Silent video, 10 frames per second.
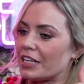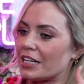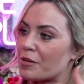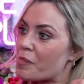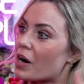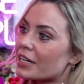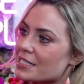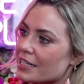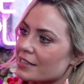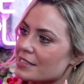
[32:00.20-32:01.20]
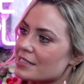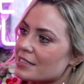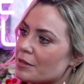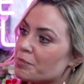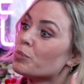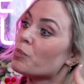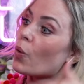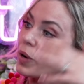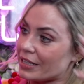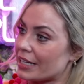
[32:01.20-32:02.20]
are my skills
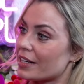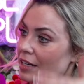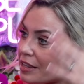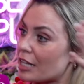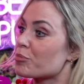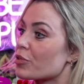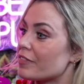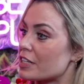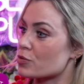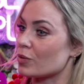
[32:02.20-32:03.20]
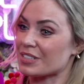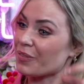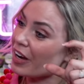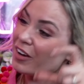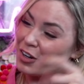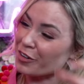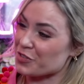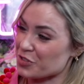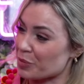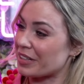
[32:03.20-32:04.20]
more than previous roles. Now, I learned
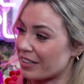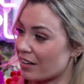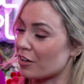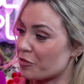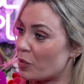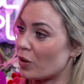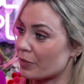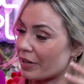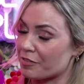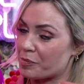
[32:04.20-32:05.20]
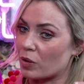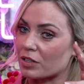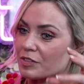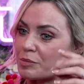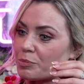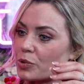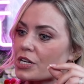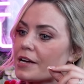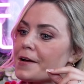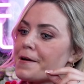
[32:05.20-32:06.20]
something along from all of them, but,
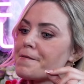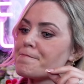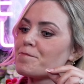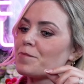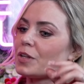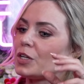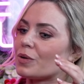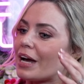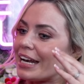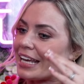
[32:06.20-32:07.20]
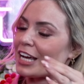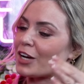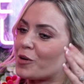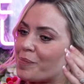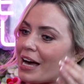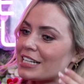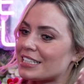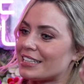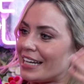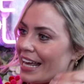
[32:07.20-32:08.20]
and again, going back to
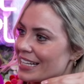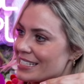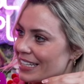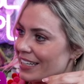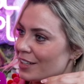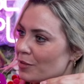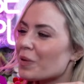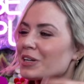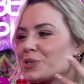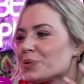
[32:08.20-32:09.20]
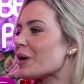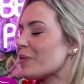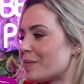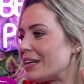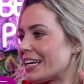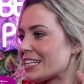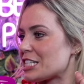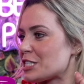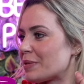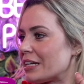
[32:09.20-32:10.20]
the legacy, what do I want my
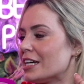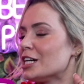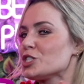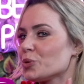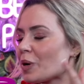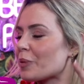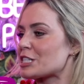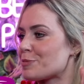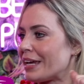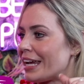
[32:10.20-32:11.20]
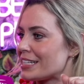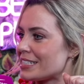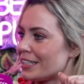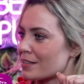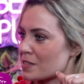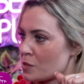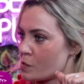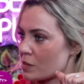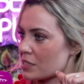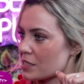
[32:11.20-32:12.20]
legacy to be? Do I want to be 80 years old,